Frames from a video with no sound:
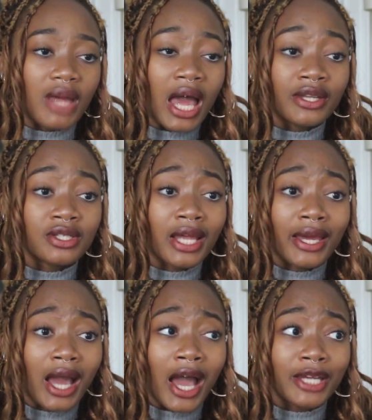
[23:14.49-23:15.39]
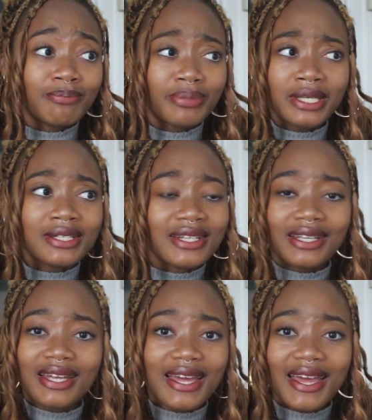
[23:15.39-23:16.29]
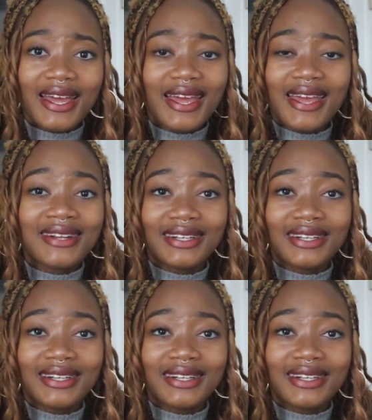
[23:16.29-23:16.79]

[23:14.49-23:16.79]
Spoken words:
like, I've been in